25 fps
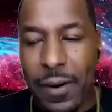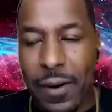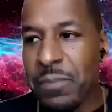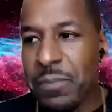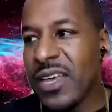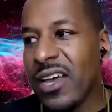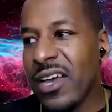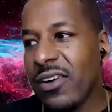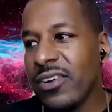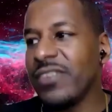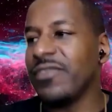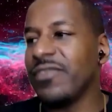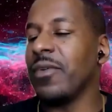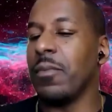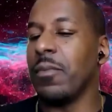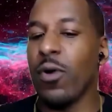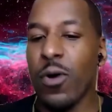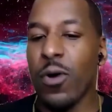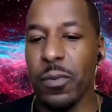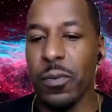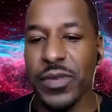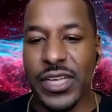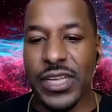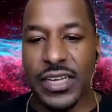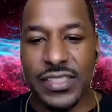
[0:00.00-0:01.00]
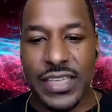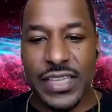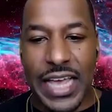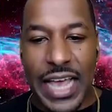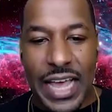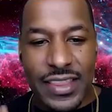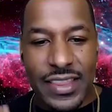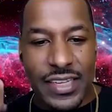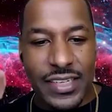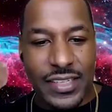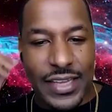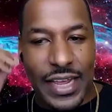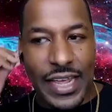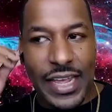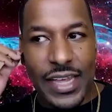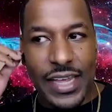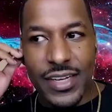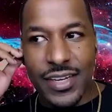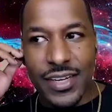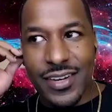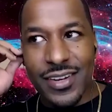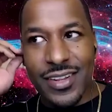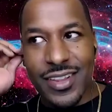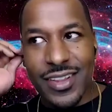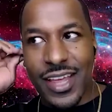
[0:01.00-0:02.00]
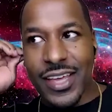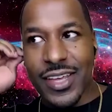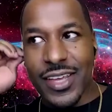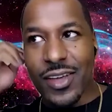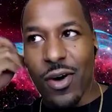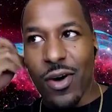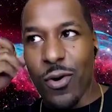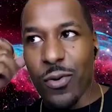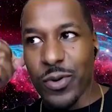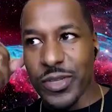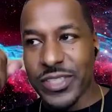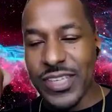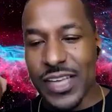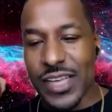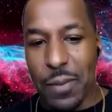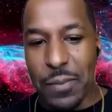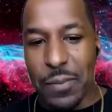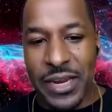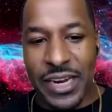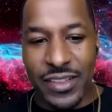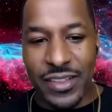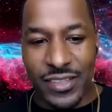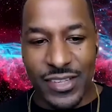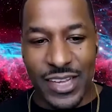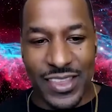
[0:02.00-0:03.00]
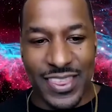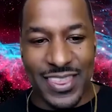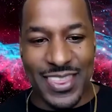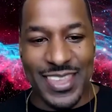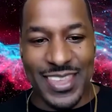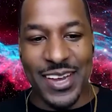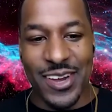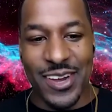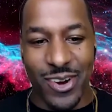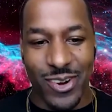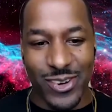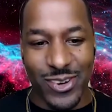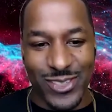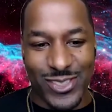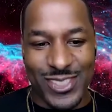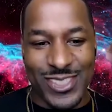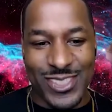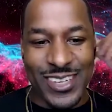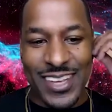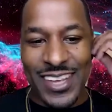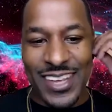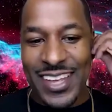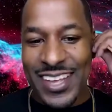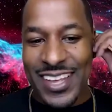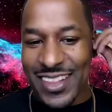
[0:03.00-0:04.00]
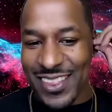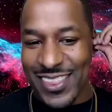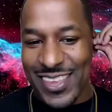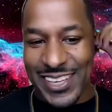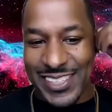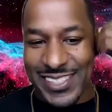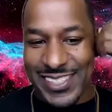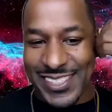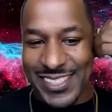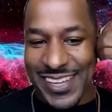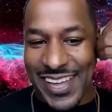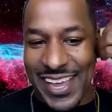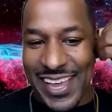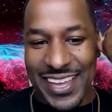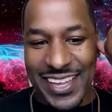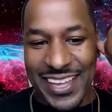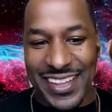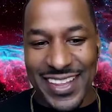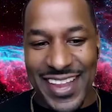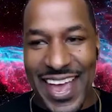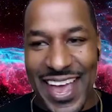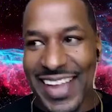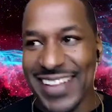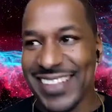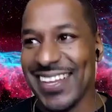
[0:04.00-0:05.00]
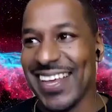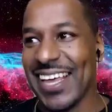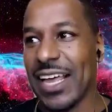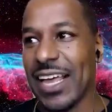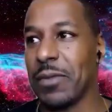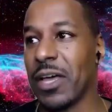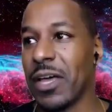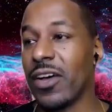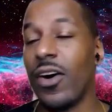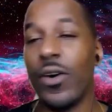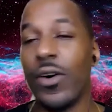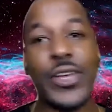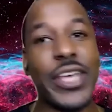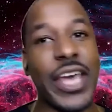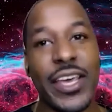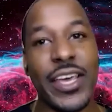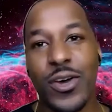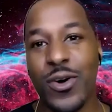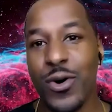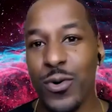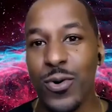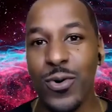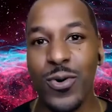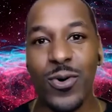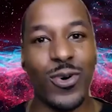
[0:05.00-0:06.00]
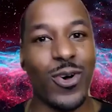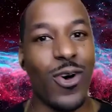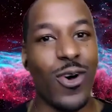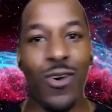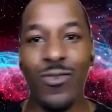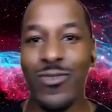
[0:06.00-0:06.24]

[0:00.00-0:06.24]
me out even more because they had the date like, oh, it's coming into theaters this day and that day. I'm like, okay, cool. COVID.